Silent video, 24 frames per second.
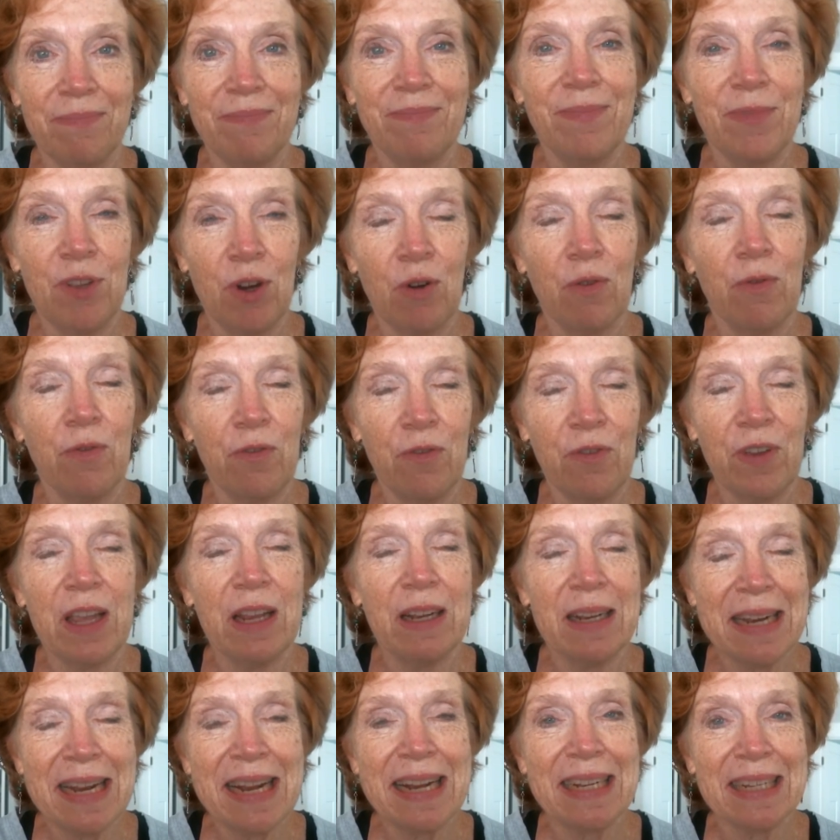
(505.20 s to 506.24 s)
Your
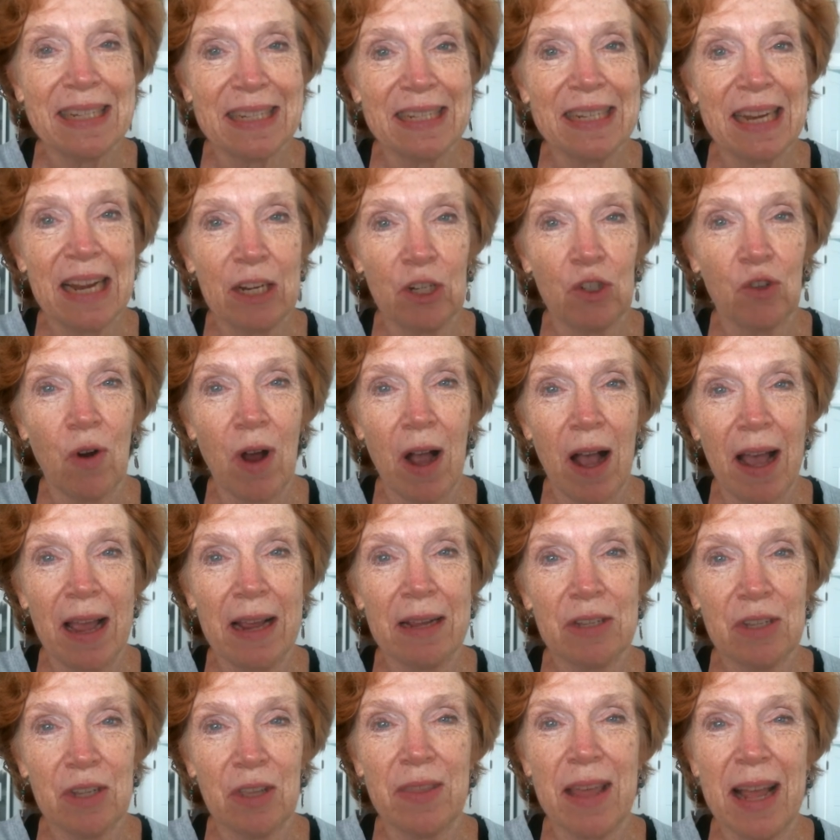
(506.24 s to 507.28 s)
feet need to stay dry,
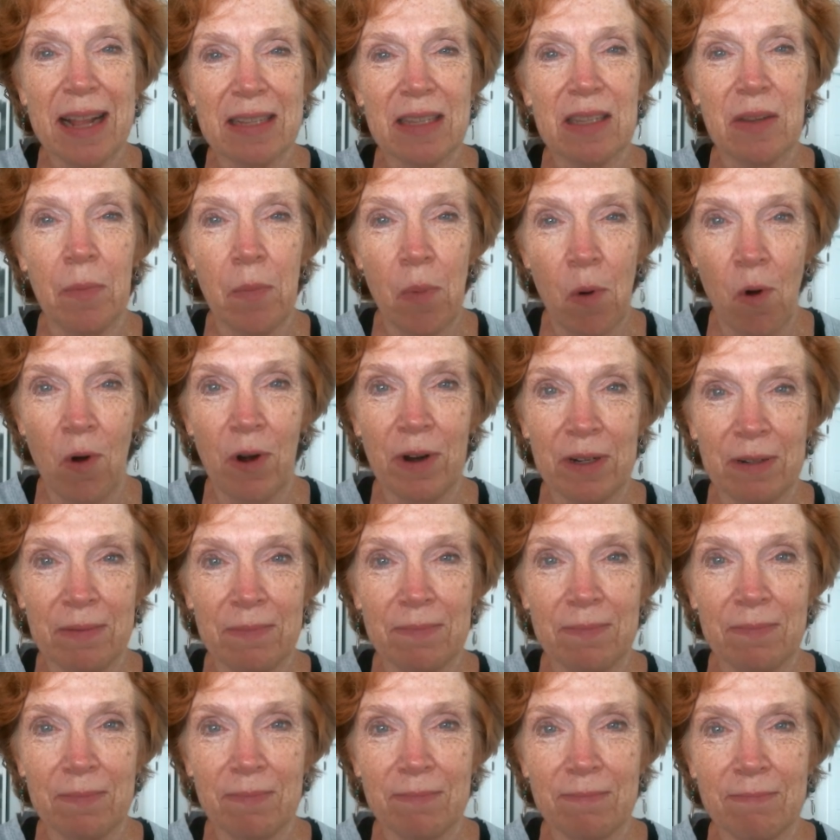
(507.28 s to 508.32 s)
so that's important.
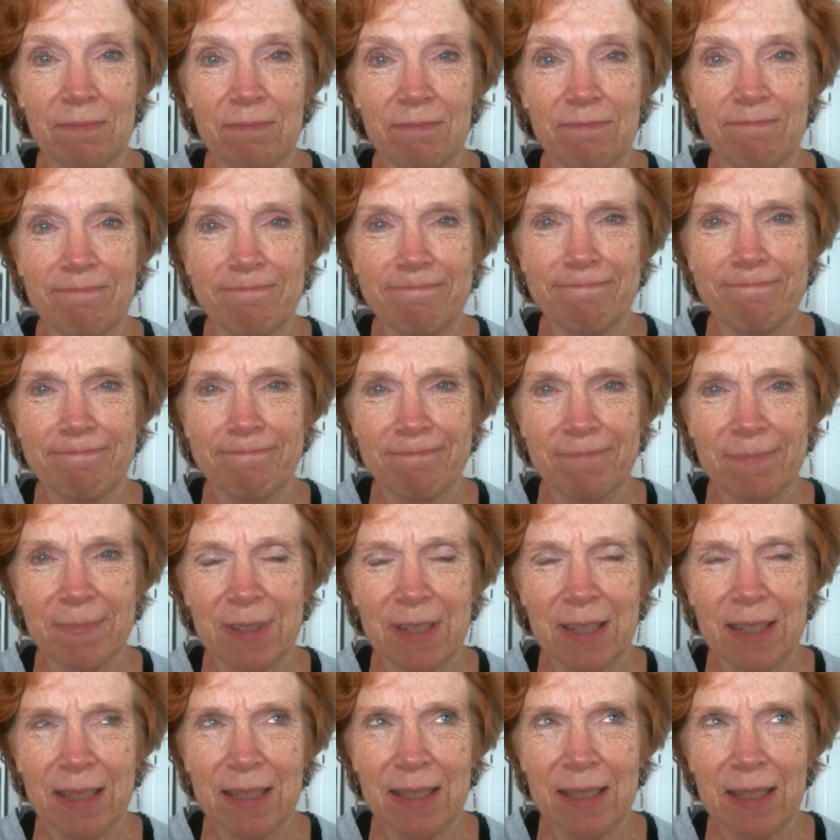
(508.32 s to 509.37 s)

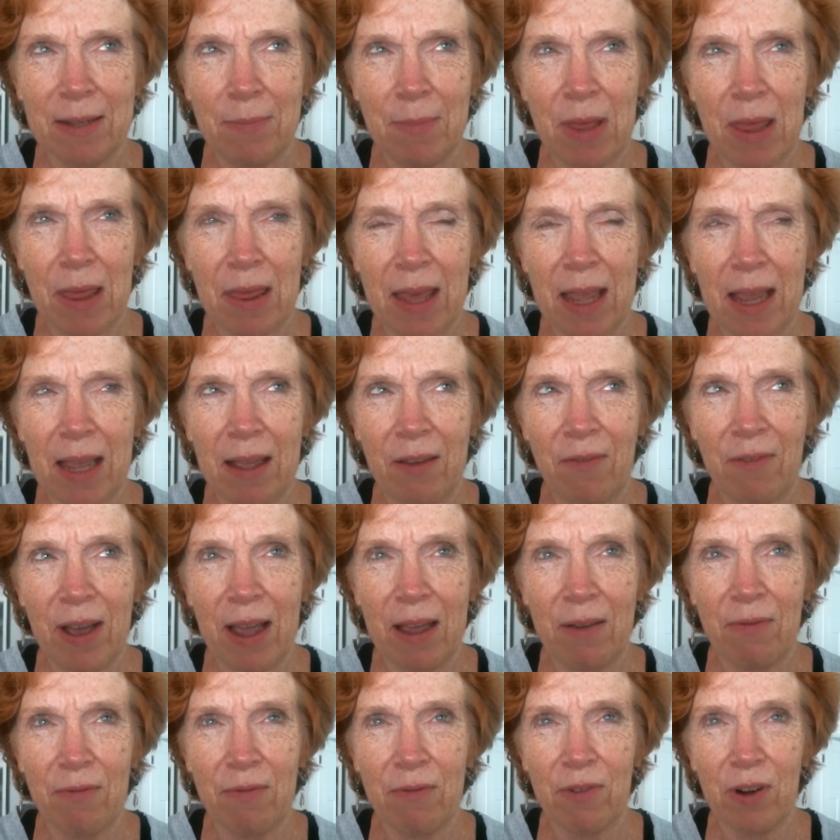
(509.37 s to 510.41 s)
Let me think. Have
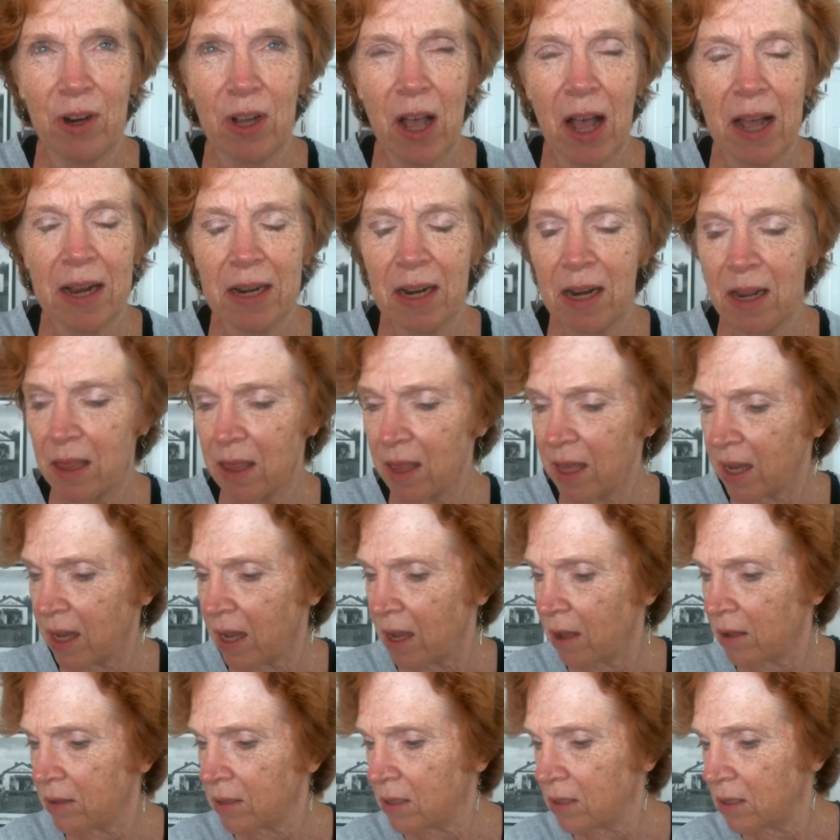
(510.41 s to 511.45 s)
I forgotten anything
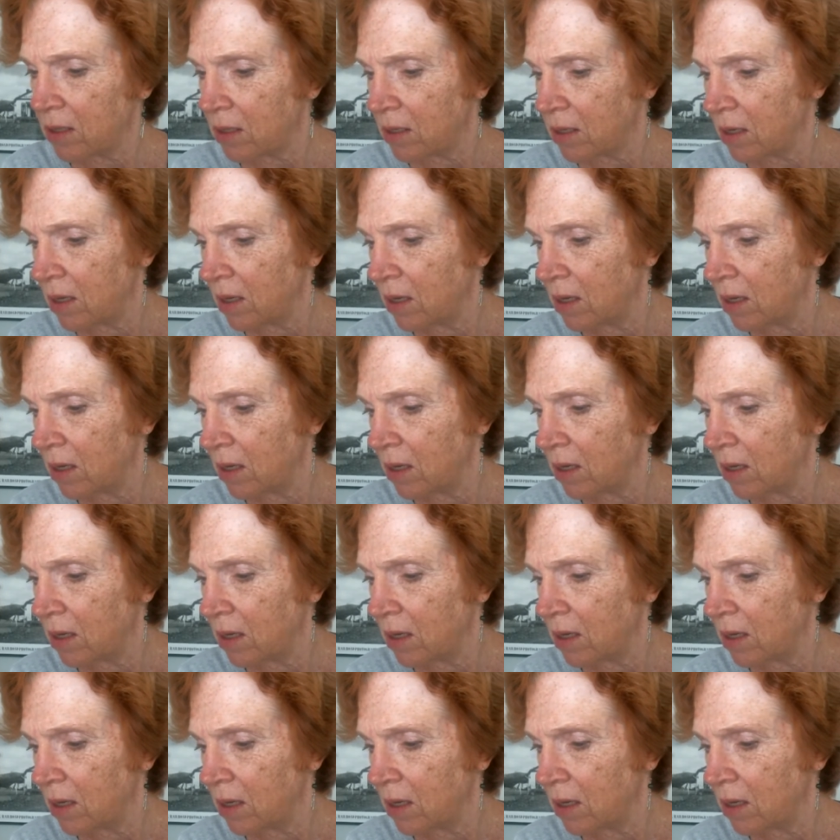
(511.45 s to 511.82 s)
else?